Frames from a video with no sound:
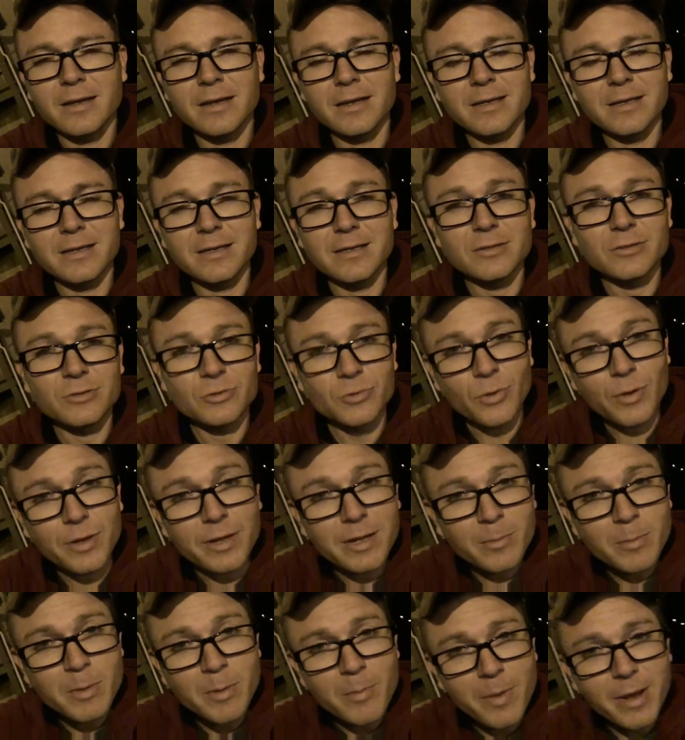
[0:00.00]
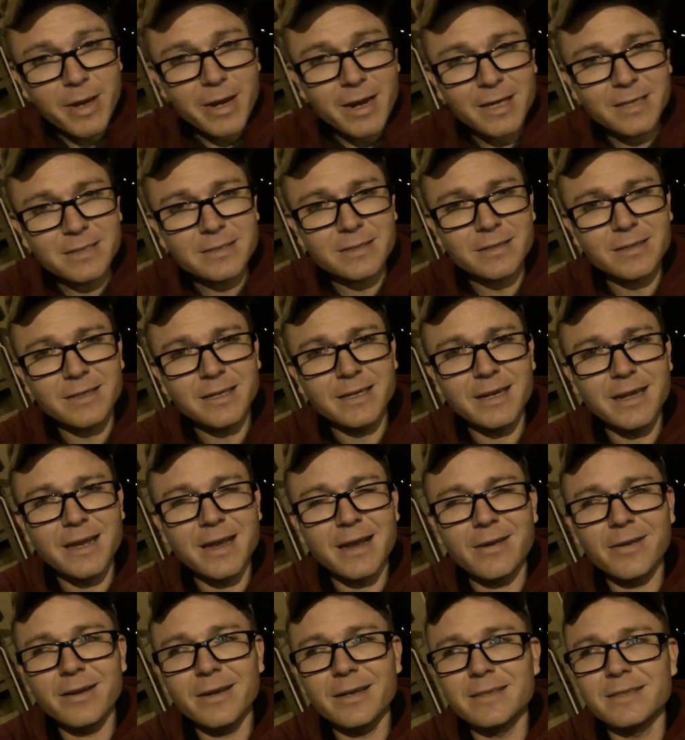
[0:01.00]
and enjoy them in my nice clean
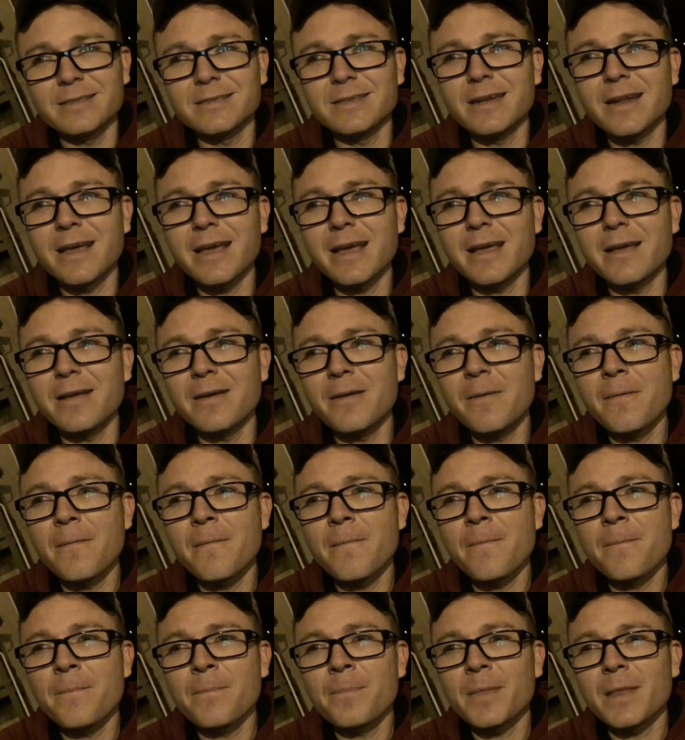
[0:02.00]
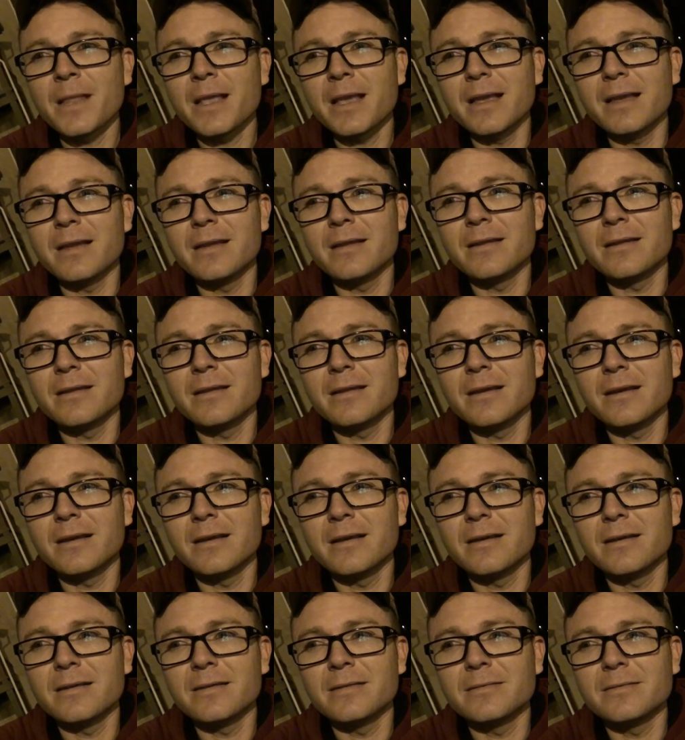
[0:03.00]
area tonight and,
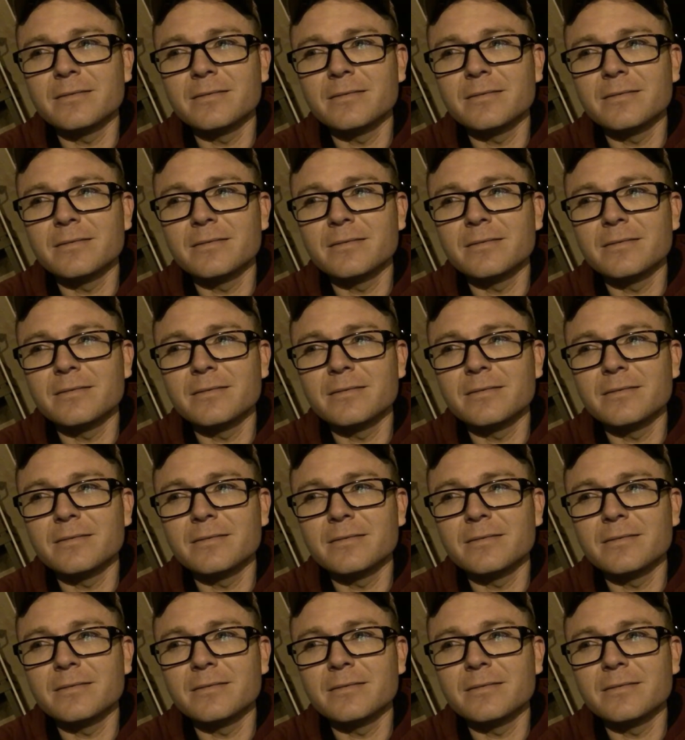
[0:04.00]
uh,